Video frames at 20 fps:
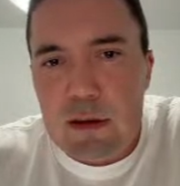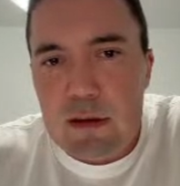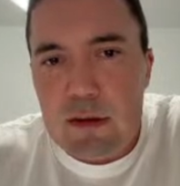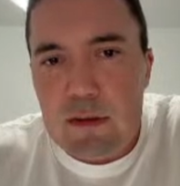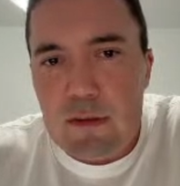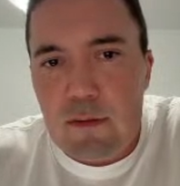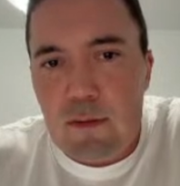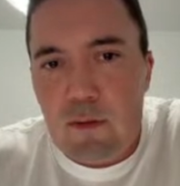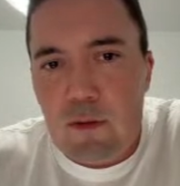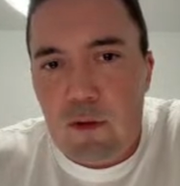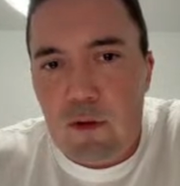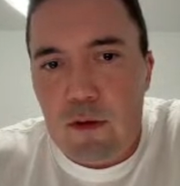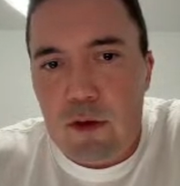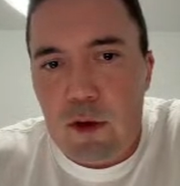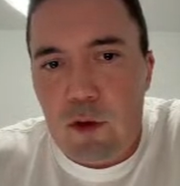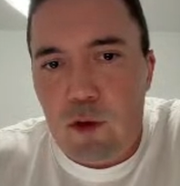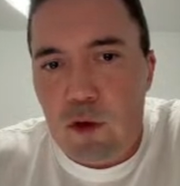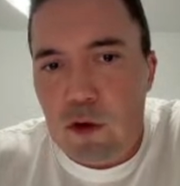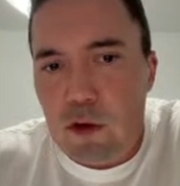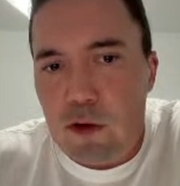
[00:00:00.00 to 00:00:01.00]
for the
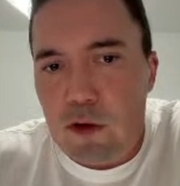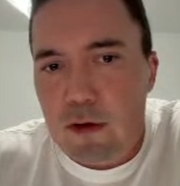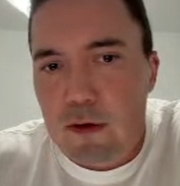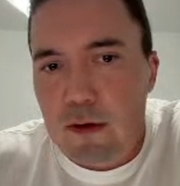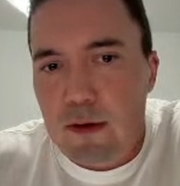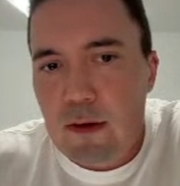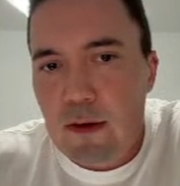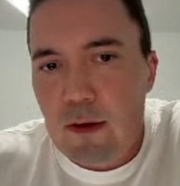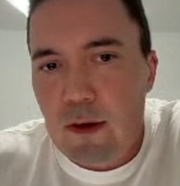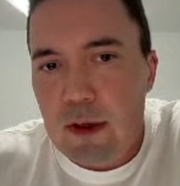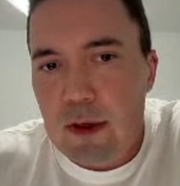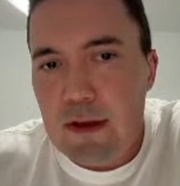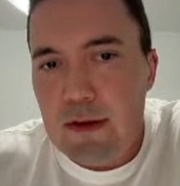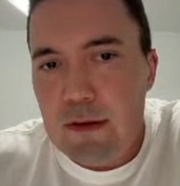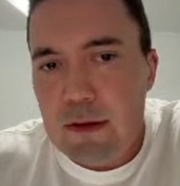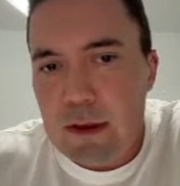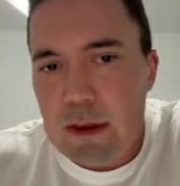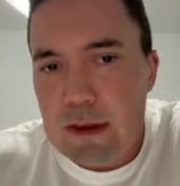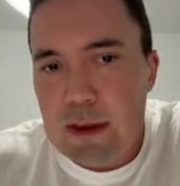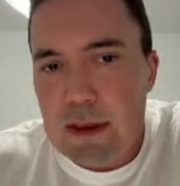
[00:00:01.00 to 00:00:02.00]
order in
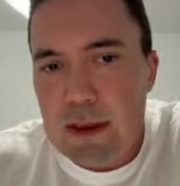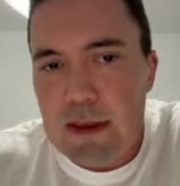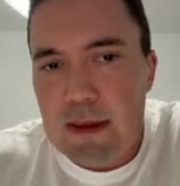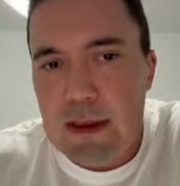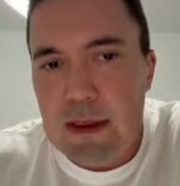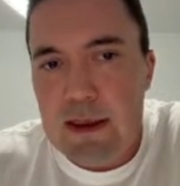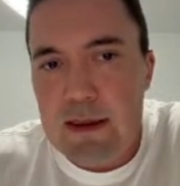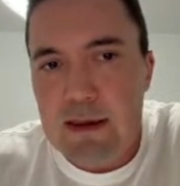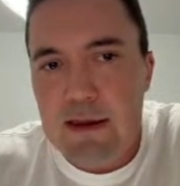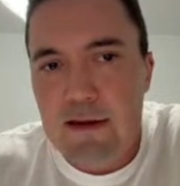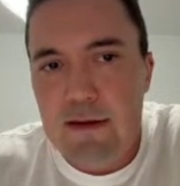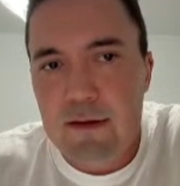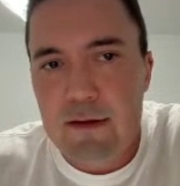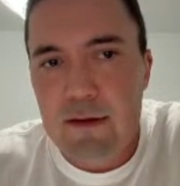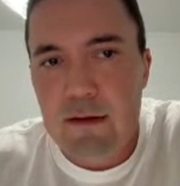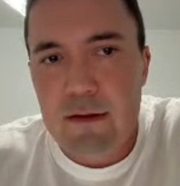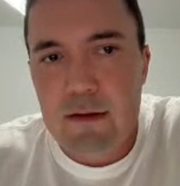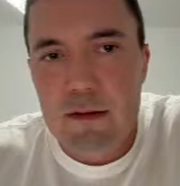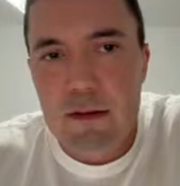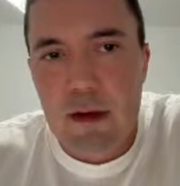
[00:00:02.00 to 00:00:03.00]
these
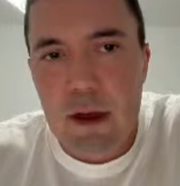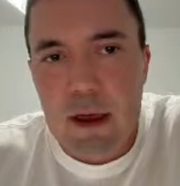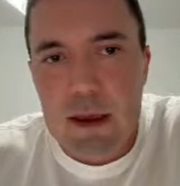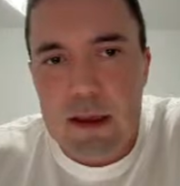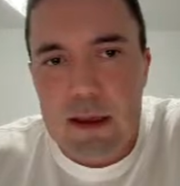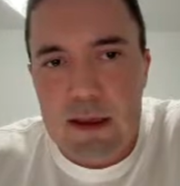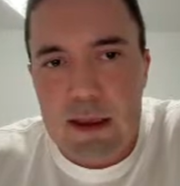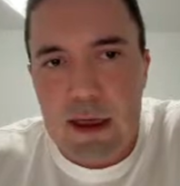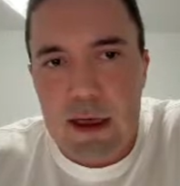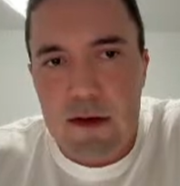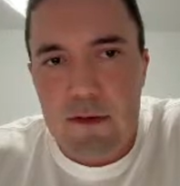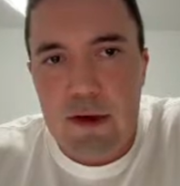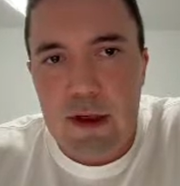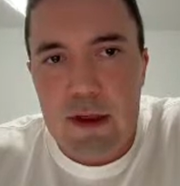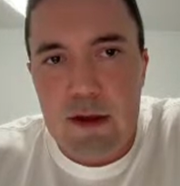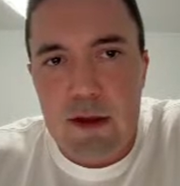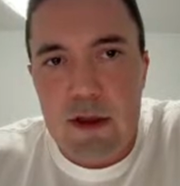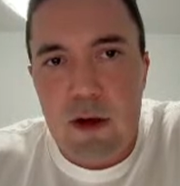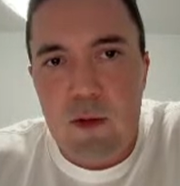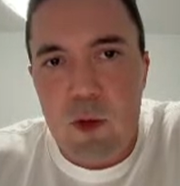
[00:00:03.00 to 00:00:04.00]

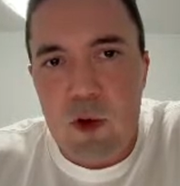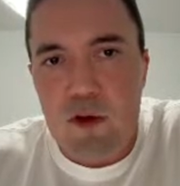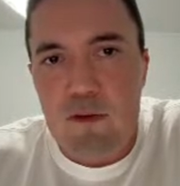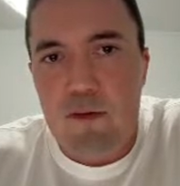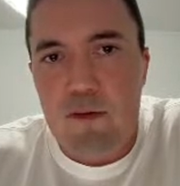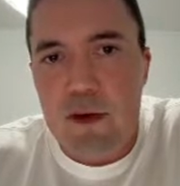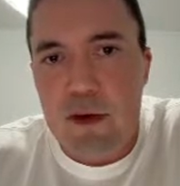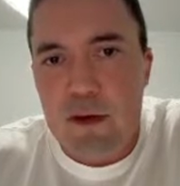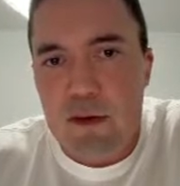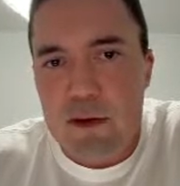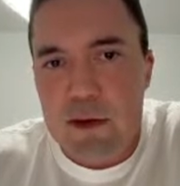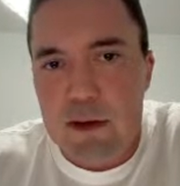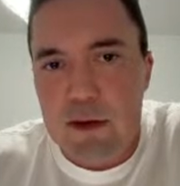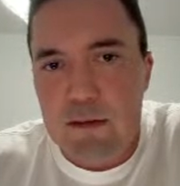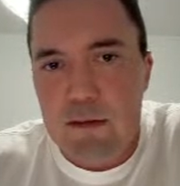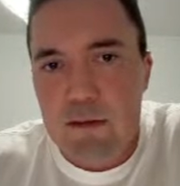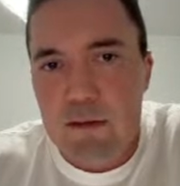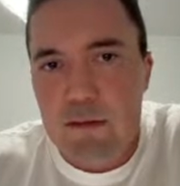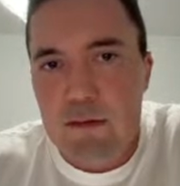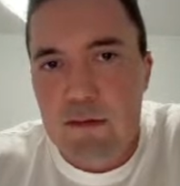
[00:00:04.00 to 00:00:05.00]
scary numbered fields,
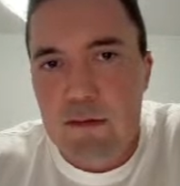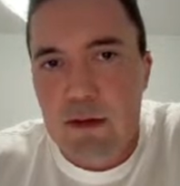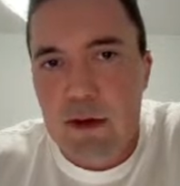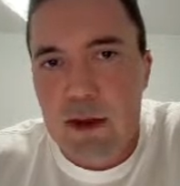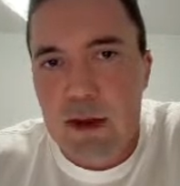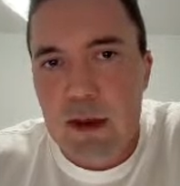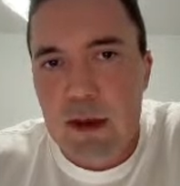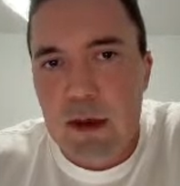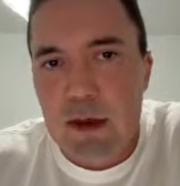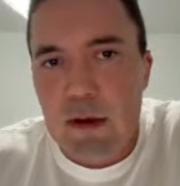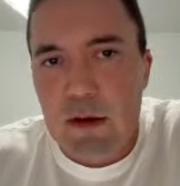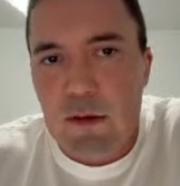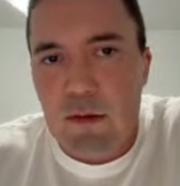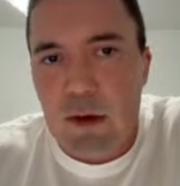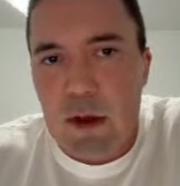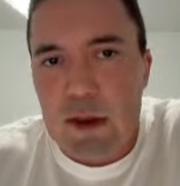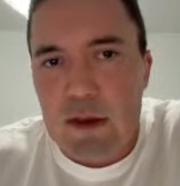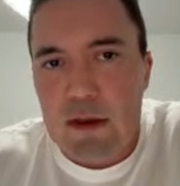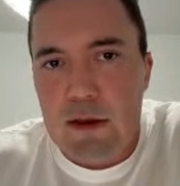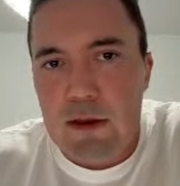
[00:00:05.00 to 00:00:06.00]

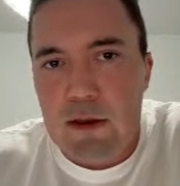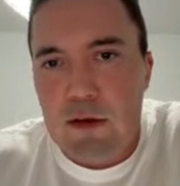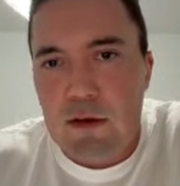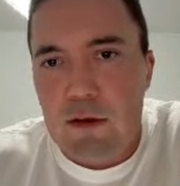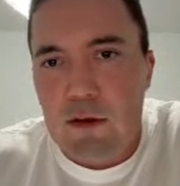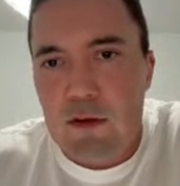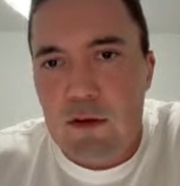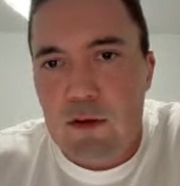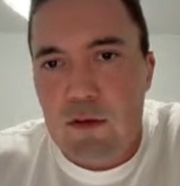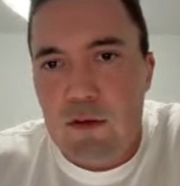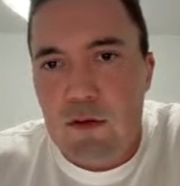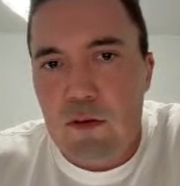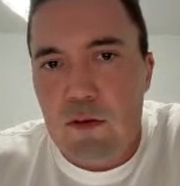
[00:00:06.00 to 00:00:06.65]
right? So